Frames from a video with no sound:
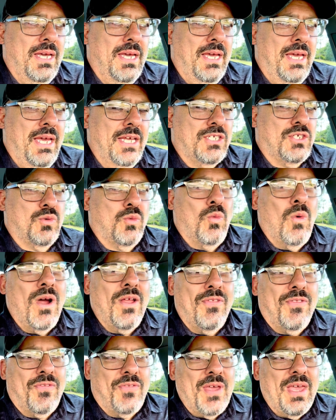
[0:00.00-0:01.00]
It's one
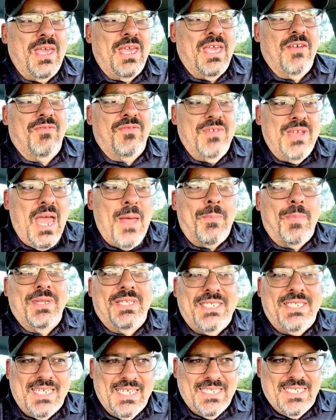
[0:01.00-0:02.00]
thing if
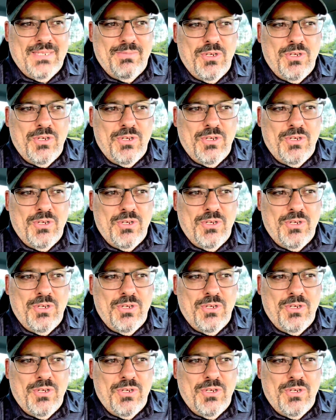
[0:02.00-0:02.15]
nepotism,